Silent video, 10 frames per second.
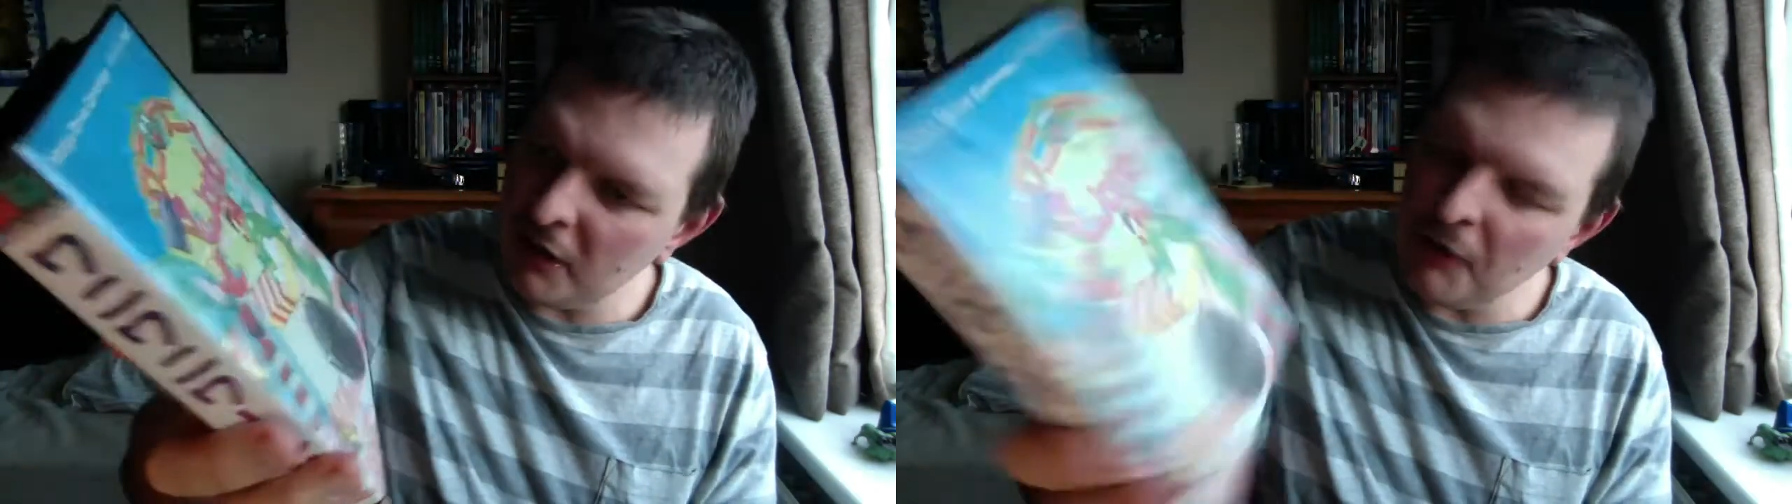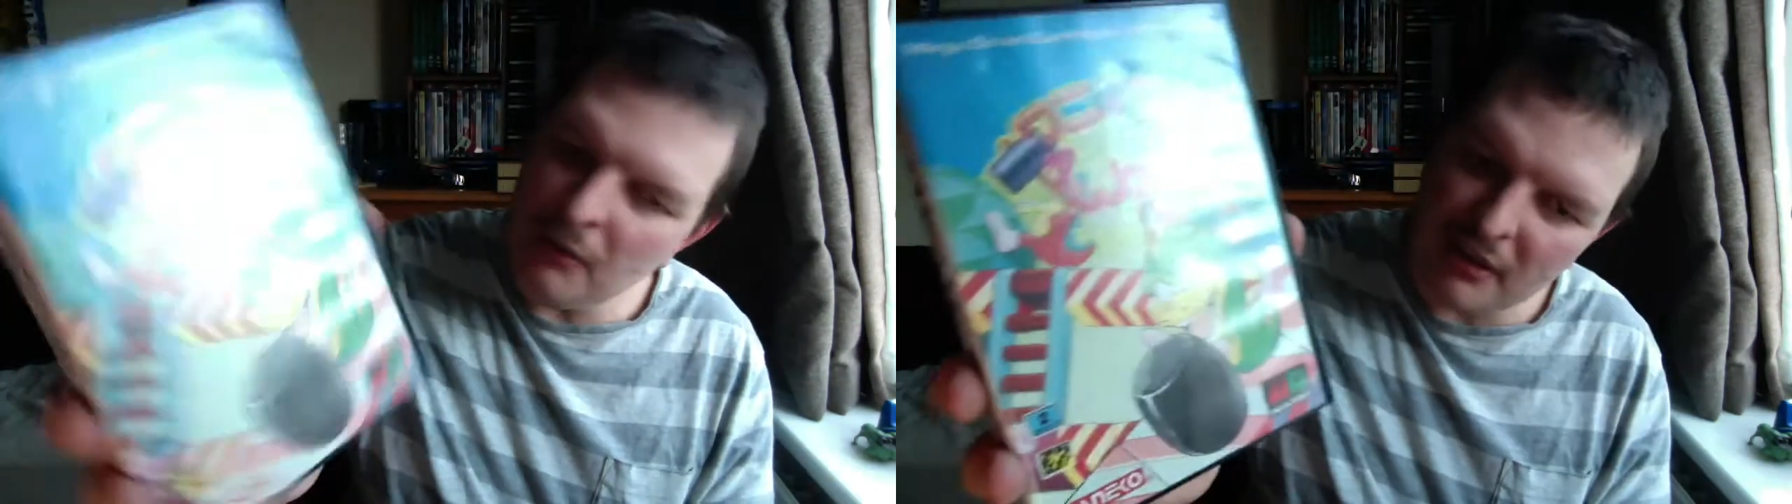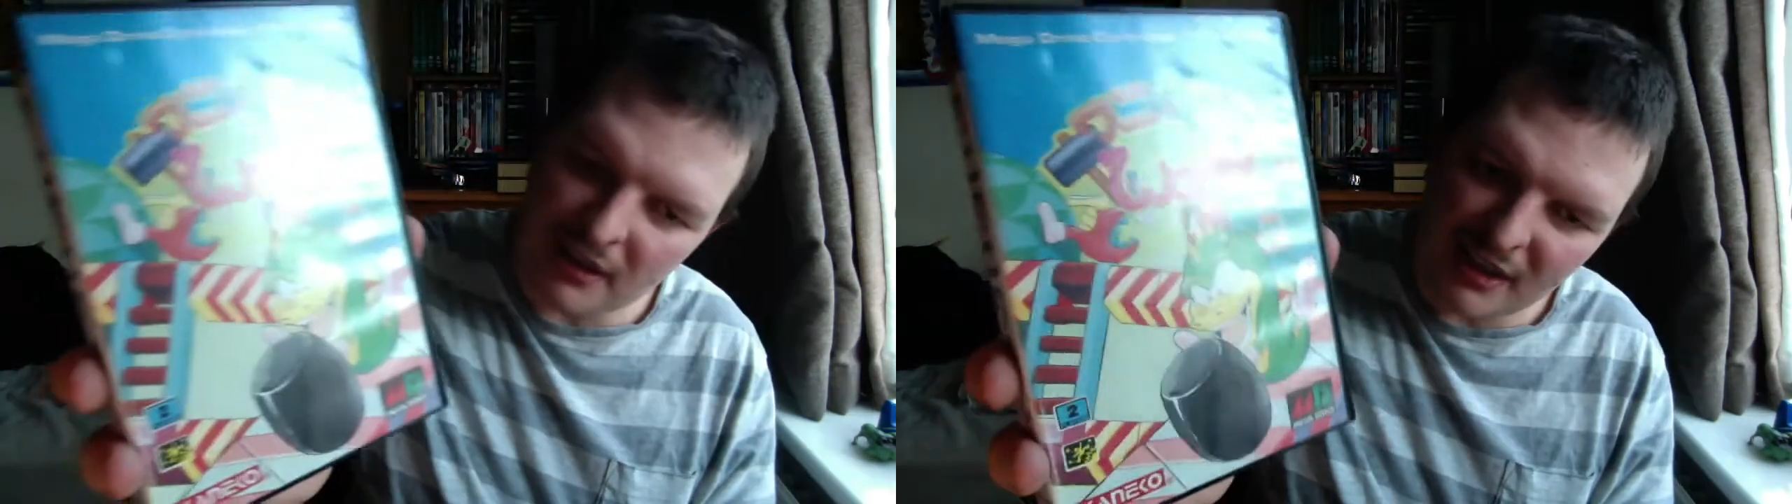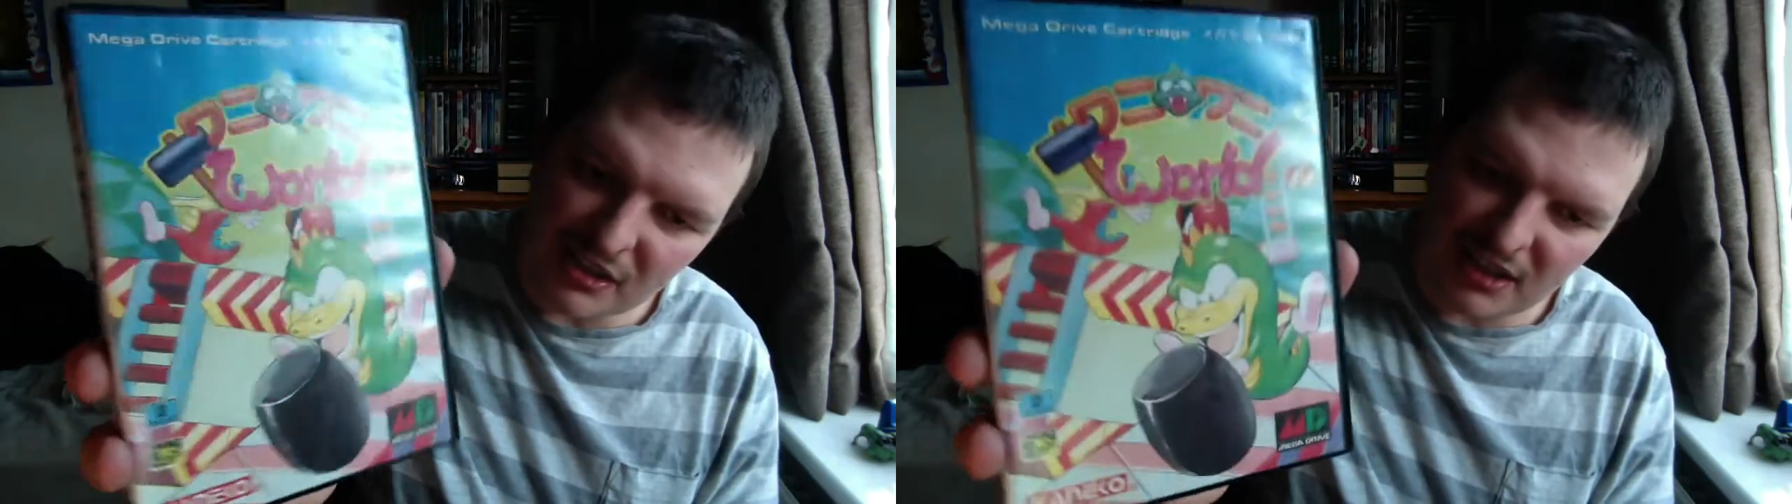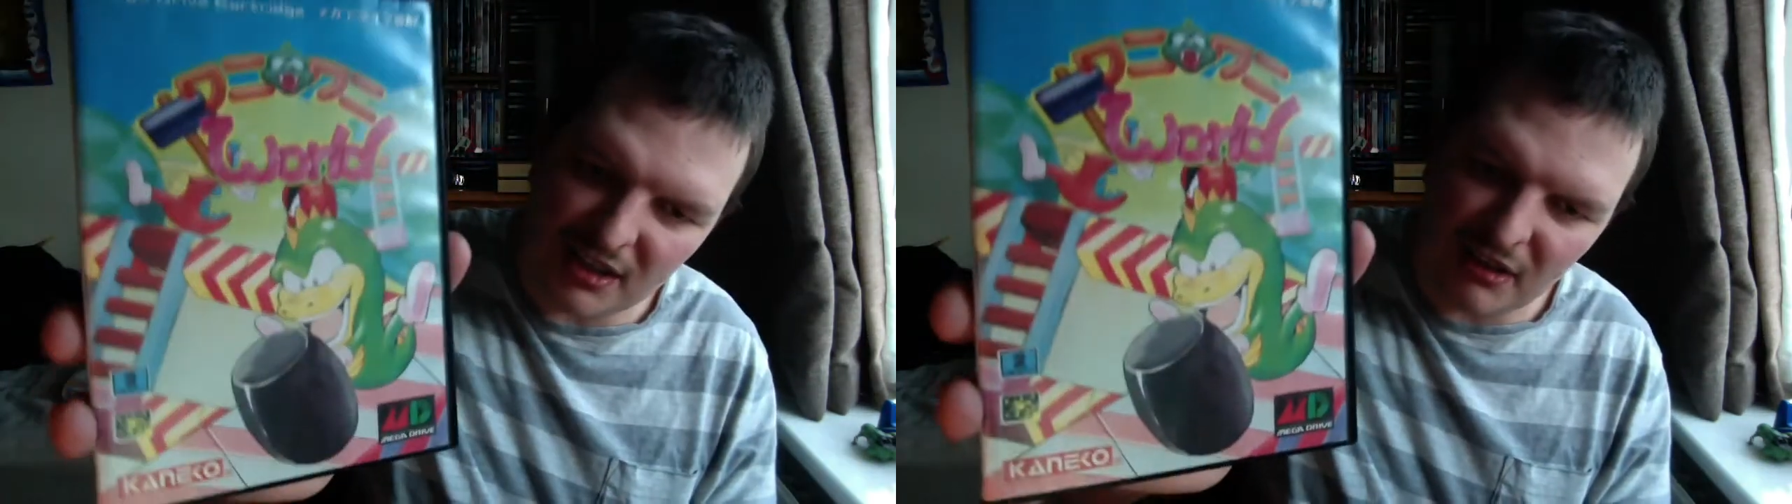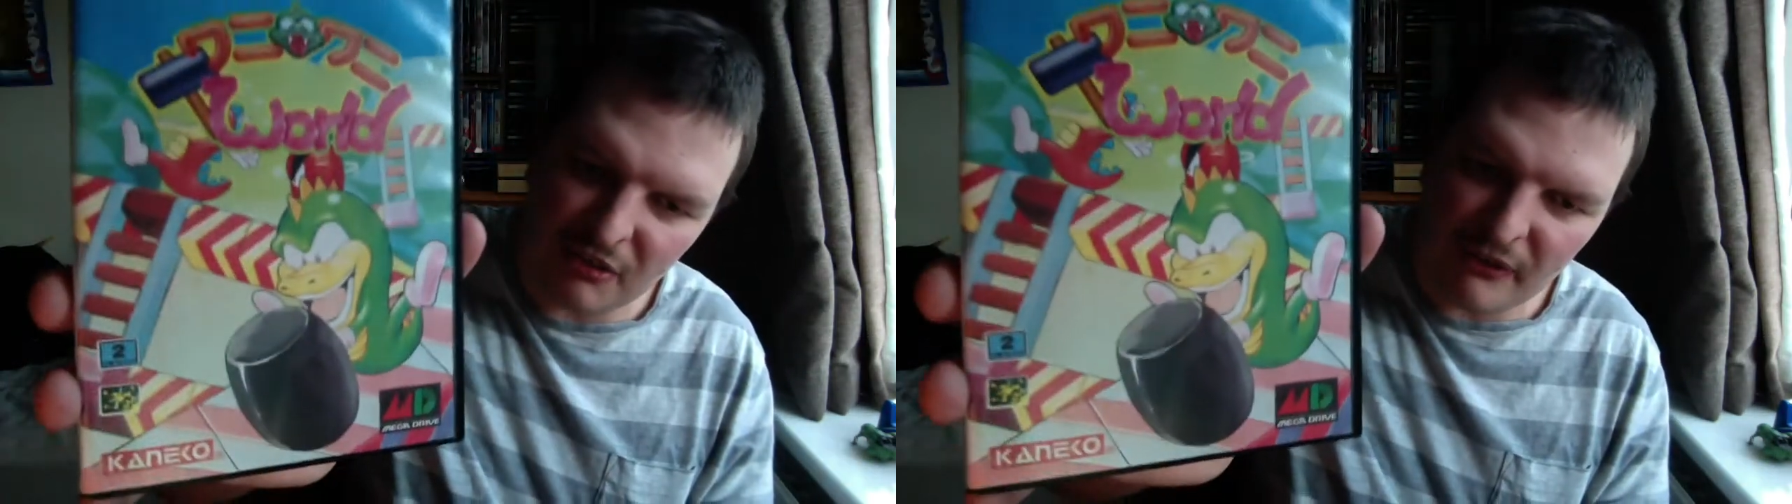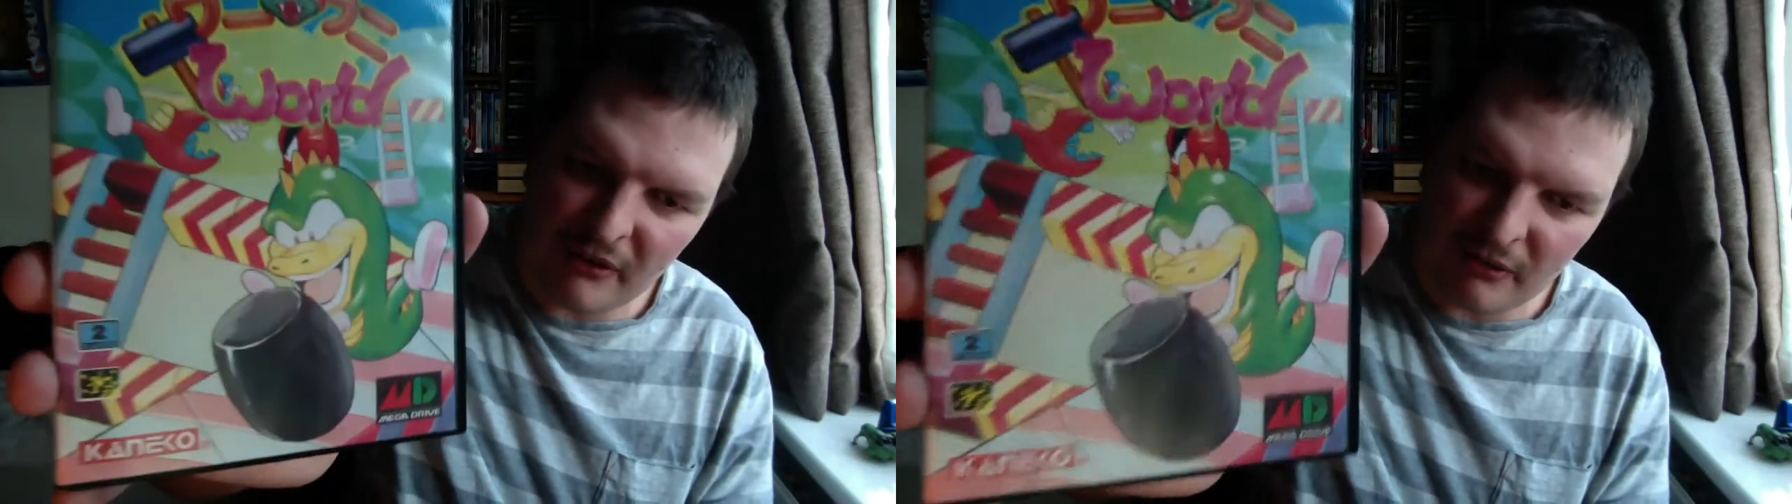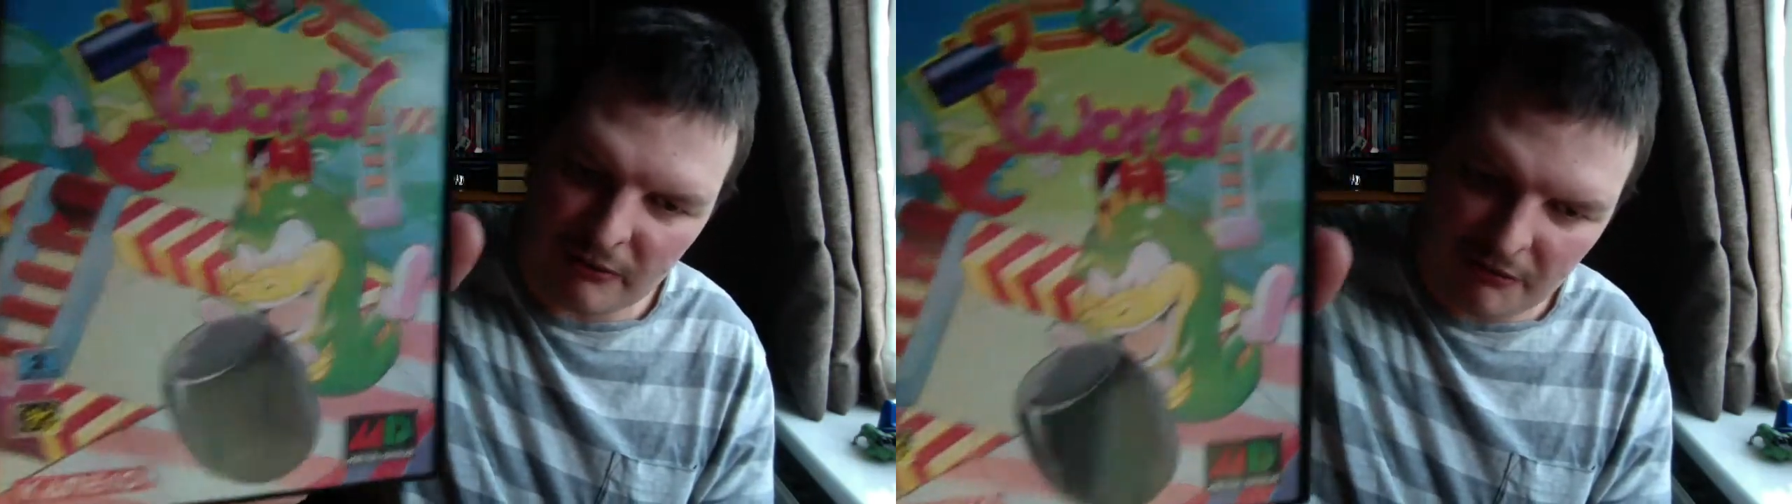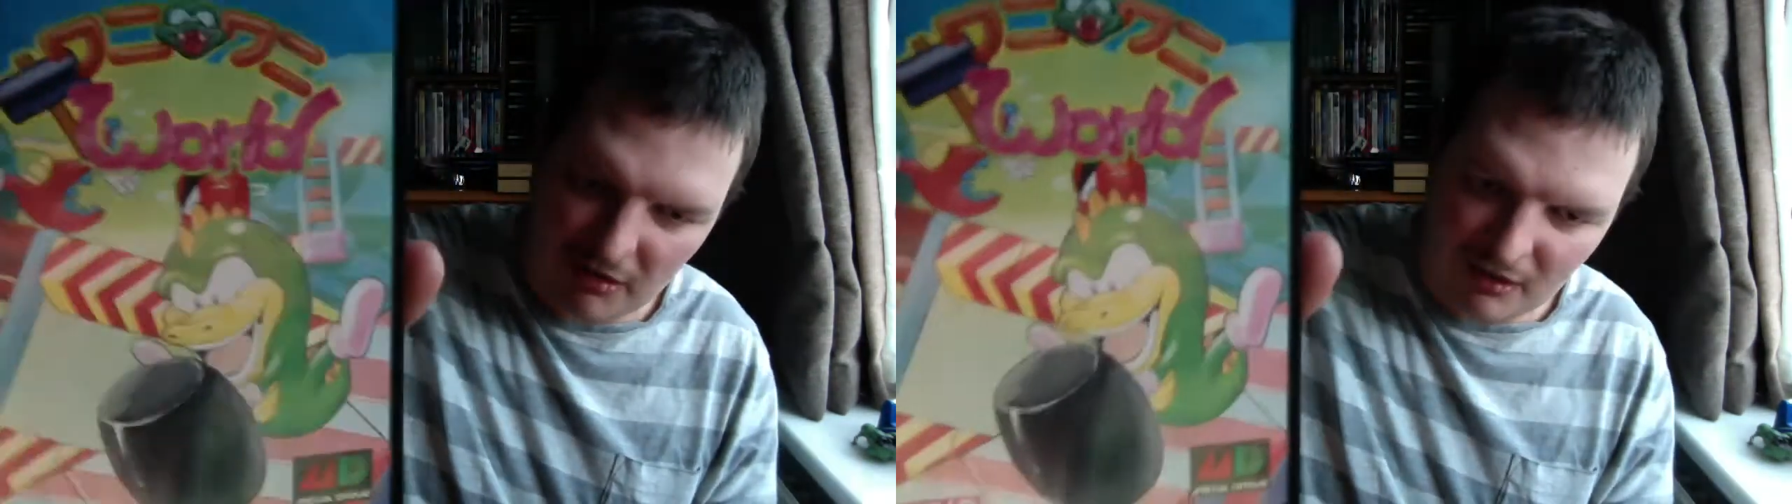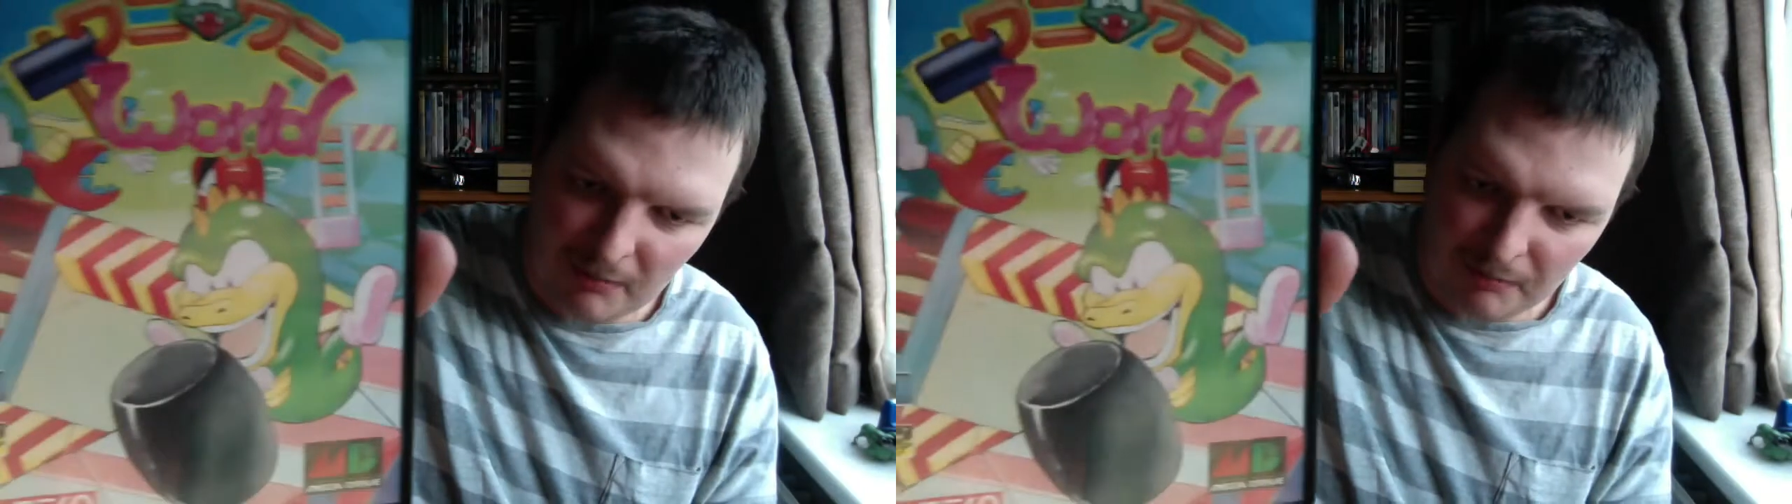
cute looking actually. He goes around with his